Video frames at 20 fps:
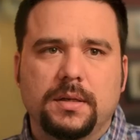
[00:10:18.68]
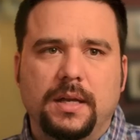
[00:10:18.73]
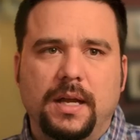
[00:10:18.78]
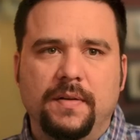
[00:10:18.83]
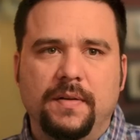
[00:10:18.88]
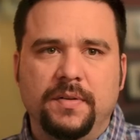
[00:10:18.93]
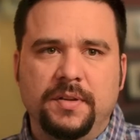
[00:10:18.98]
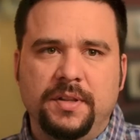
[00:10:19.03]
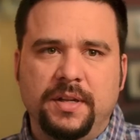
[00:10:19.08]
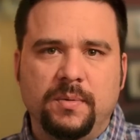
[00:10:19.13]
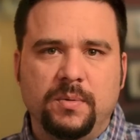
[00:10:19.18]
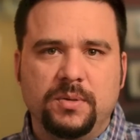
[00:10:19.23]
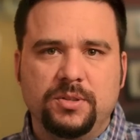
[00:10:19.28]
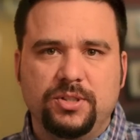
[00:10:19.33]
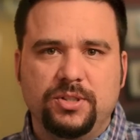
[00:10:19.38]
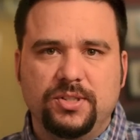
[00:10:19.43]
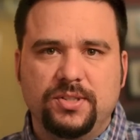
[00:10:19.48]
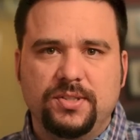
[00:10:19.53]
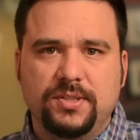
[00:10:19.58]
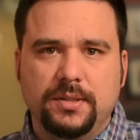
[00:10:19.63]
Everything was
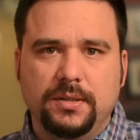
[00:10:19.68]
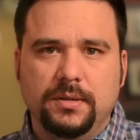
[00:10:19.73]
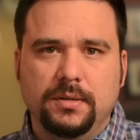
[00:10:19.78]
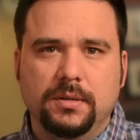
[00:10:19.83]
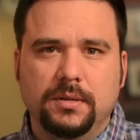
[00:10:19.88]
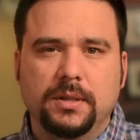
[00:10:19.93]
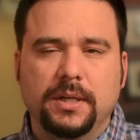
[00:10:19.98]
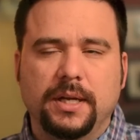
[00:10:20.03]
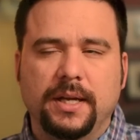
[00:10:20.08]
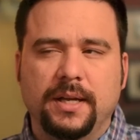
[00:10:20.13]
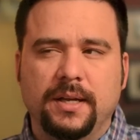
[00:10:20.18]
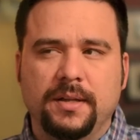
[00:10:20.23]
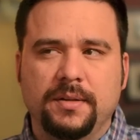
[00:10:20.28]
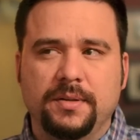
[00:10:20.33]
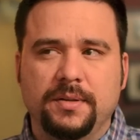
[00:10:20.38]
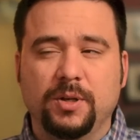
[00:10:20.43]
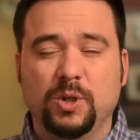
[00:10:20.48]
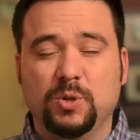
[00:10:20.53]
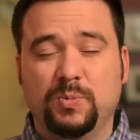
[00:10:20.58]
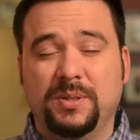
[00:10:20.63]
just still.
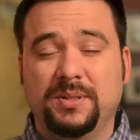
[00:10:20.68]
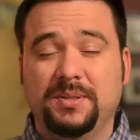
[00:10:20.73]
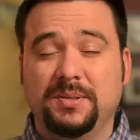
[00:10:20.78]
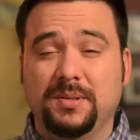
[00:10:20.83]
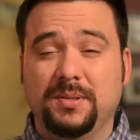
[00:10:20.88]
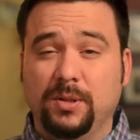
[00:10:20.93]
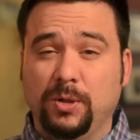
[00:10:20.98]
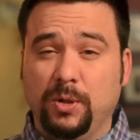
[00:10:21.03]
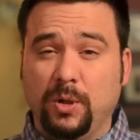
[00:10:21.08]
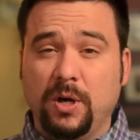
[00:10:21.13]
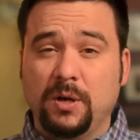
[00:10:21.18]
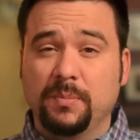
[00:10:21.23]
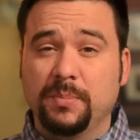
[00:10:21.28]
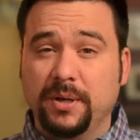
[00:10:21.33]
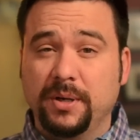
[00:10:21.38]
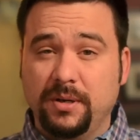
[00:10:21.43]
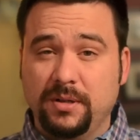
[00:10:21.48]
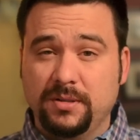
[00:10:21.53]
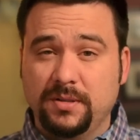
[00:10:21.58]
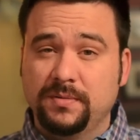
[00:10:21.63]
And there's been long
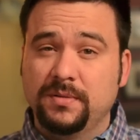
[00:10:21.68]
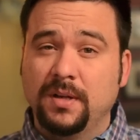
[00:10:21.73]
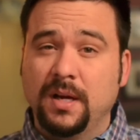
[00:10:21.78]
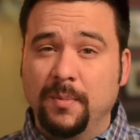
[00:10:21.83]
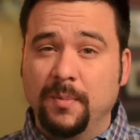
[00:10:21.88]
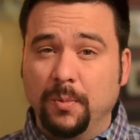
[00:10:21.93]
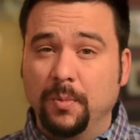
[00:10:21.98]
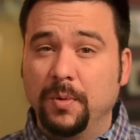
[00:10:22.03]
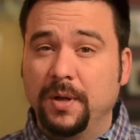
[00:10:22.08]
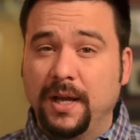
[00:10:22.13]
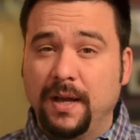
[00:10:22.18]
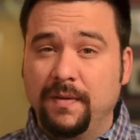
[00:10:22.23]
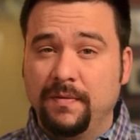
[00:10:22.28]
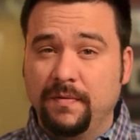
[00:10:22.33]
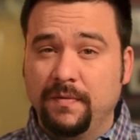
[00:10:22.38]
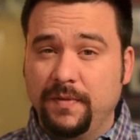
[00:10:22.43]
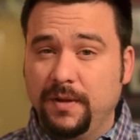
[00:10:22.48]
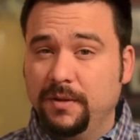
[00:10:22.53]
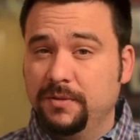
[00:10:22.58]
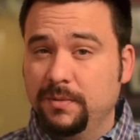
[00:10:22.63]
periods of time where we
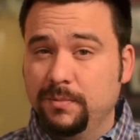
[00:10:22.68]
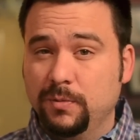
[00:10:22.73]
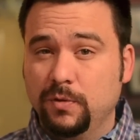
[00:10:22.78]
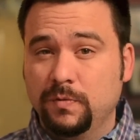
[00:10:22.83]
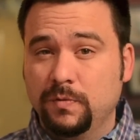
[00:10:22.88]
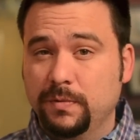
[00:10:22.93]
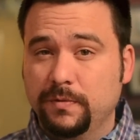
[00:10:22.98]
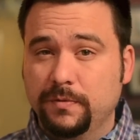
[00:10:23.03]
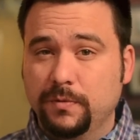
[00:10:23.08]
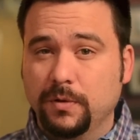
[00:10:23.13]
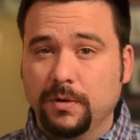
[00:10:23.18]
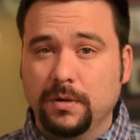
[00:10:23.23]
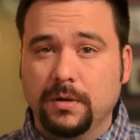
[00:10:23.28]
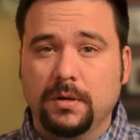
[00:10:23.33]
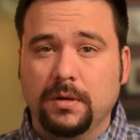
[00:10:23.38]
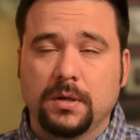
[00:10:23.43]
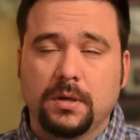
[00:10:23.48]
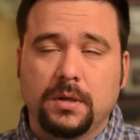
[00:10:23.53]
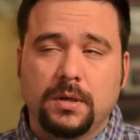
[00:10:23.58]
haven't felt him move before,